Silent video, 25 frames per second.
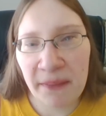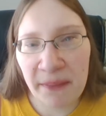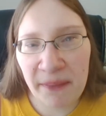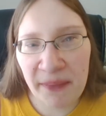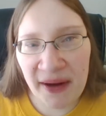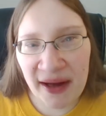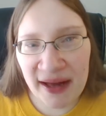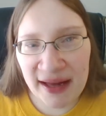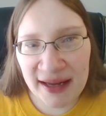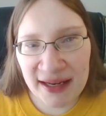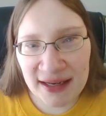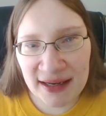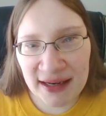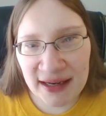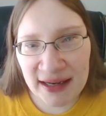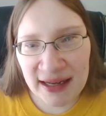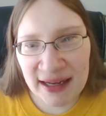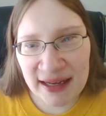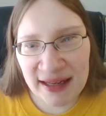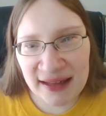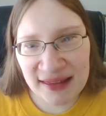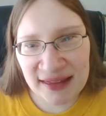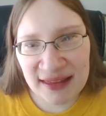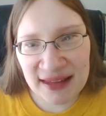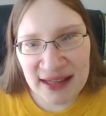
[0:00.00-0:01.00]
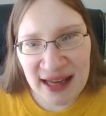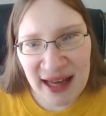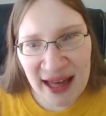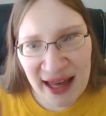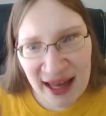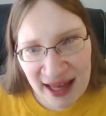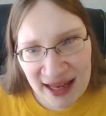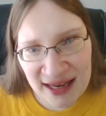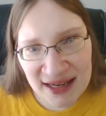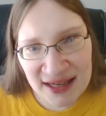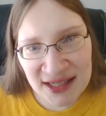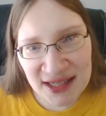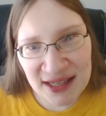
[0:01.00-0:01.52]
But at the
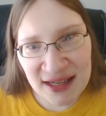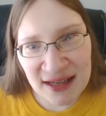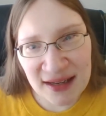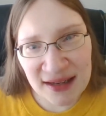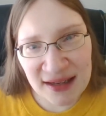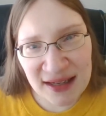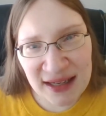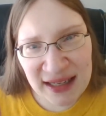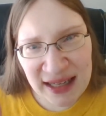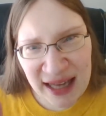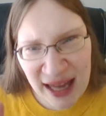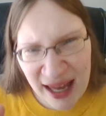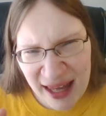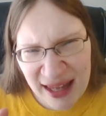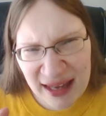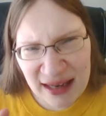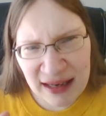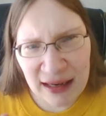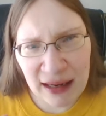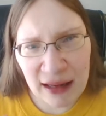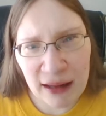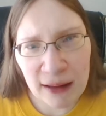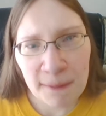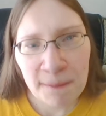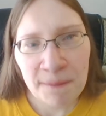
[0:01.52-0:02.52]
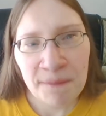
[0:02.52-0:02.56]
end, again,